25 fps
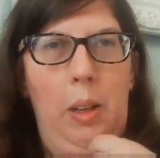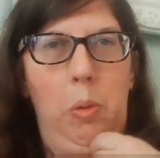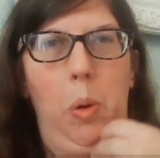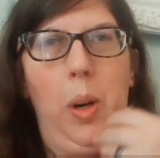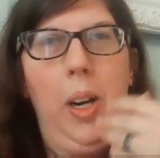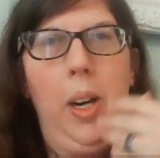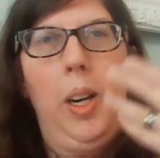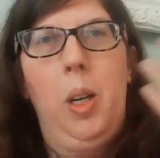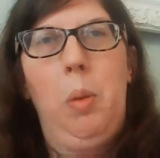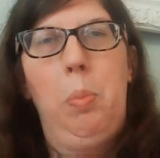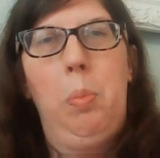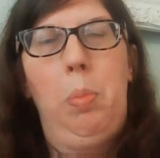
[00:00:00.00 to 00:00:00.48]
Well,
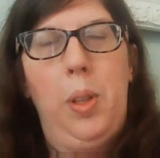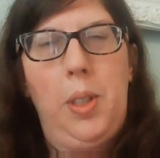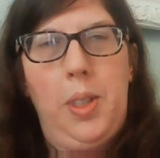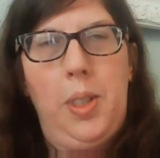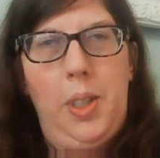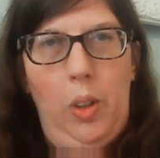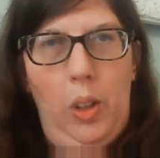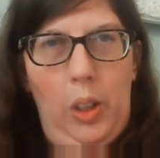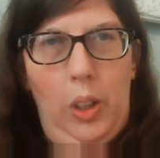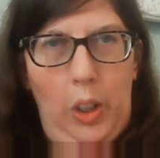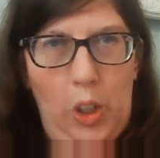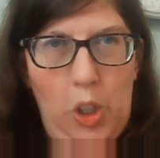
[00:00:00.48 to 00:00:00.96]
Aaron puts
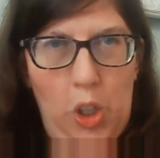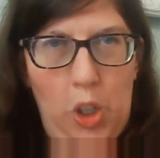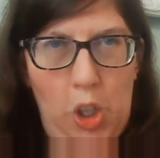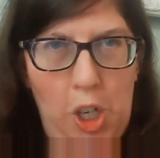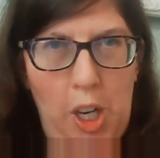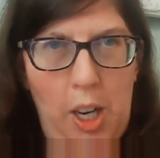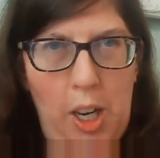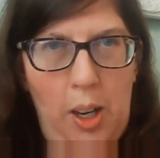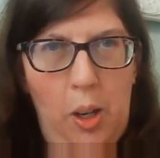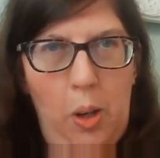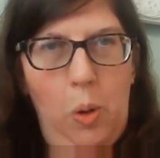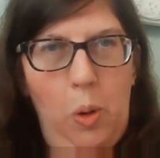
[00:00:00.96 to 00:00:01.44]
on a good
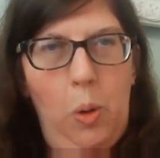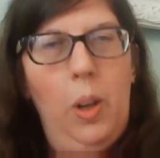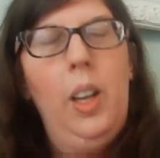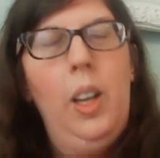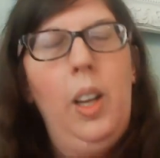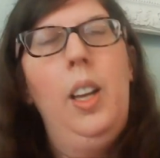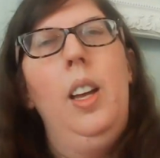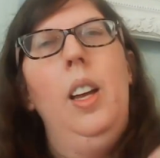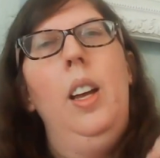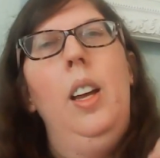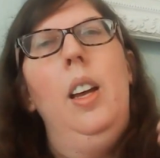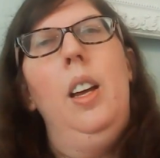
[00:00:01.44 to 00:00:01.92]
show
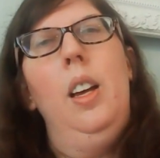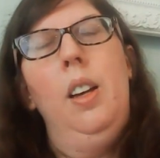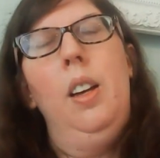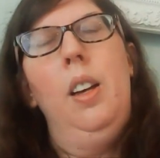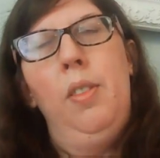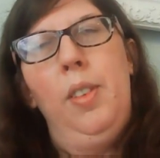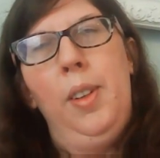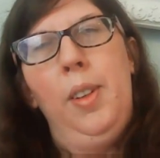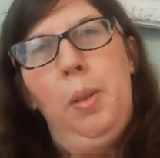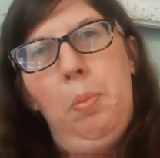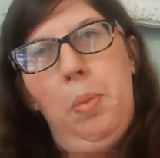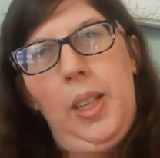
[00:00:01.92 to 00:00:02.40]
of
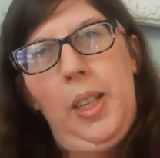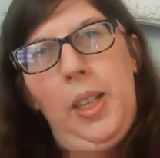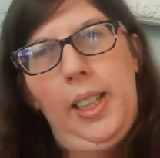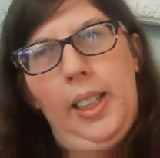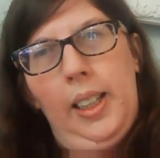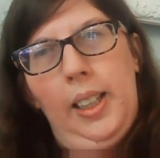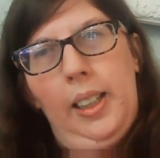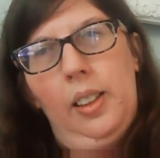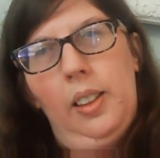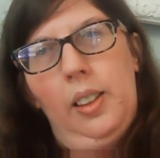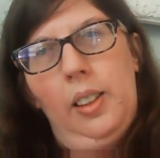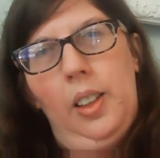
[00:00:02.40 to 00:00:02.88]
it
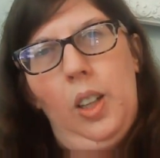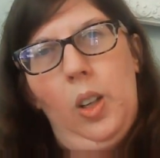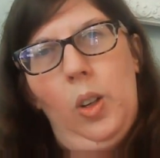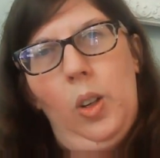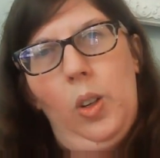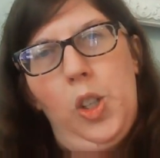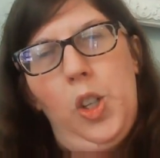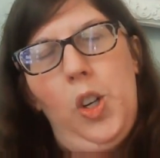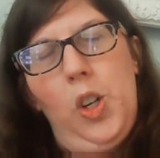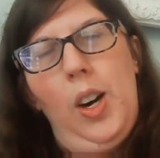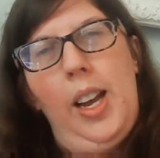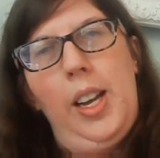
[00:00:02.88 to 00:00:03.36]
being, you know, a
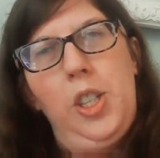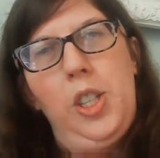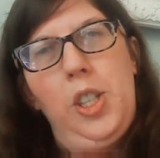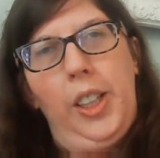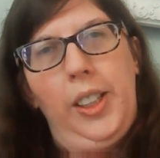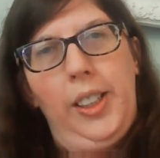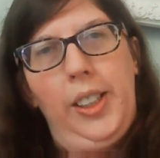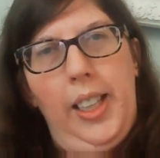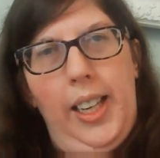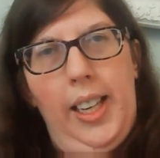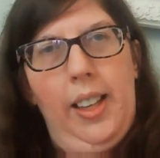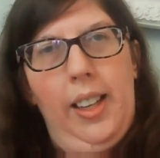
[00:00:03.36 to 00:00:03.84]
tragic
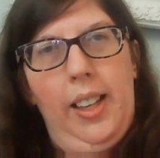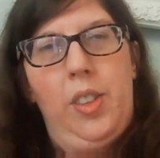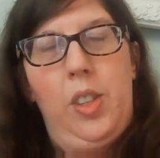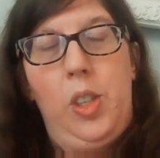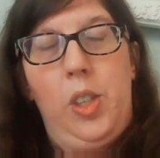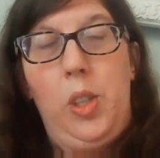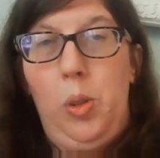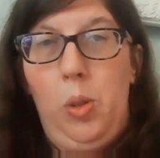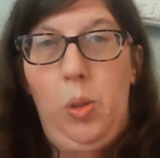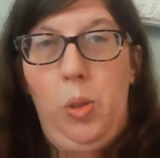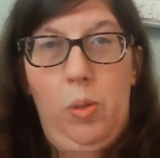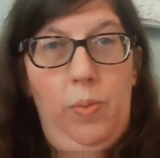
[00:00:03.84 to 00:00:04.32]
death
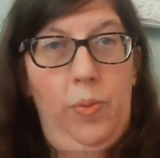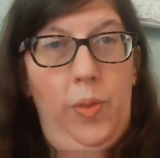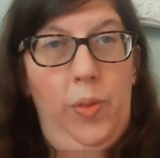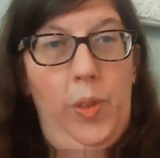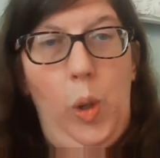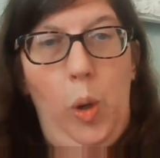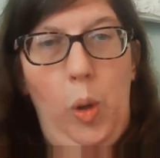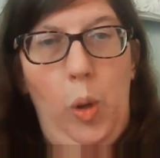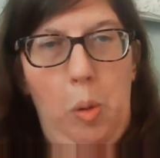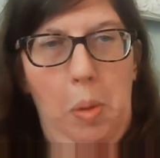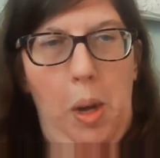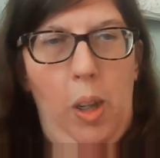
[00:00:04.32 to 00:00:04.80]
to
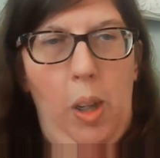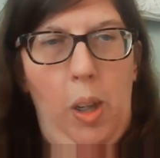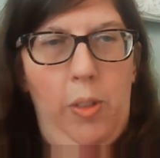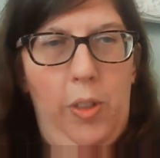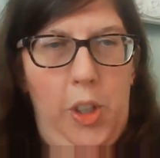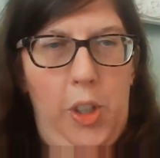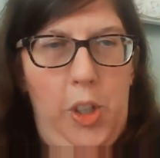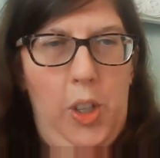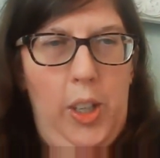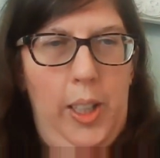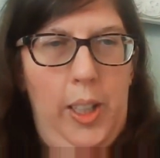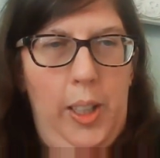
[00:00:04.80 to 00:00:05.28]
throw them off the
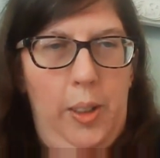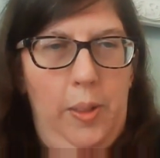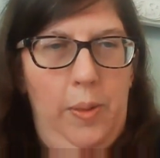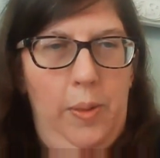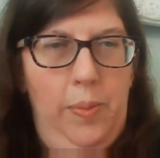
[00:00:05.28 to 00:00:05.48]
trail.